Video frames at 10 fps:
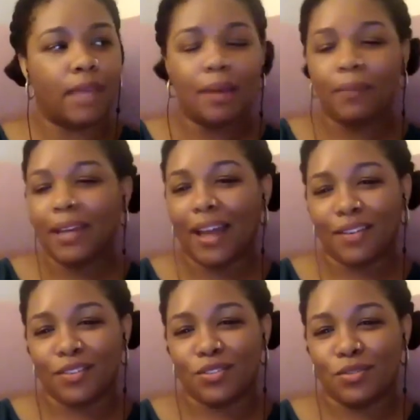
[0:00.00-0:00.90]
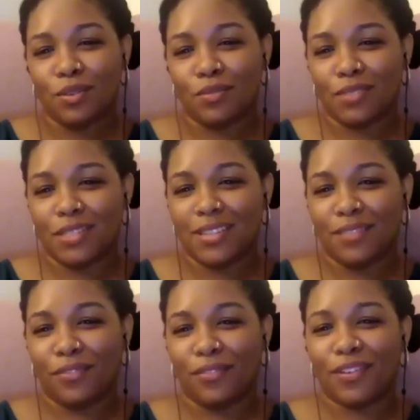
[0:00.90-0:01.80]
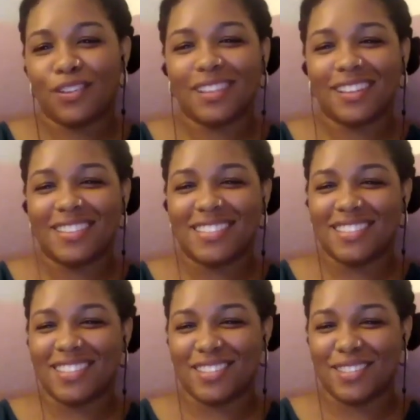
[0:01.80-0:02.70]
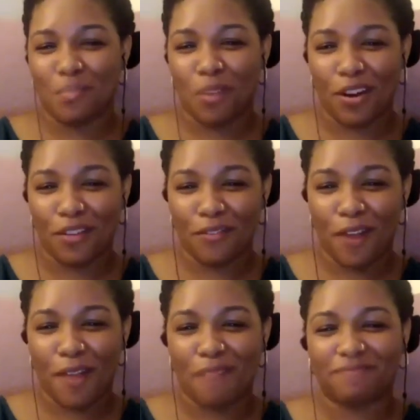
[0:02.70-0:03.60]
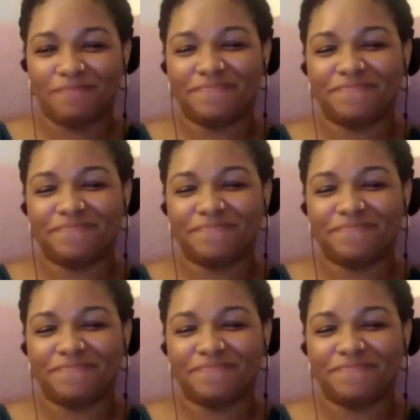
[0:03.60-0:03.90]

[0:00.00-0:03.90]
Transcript: but yeah, to receive full and consistent support from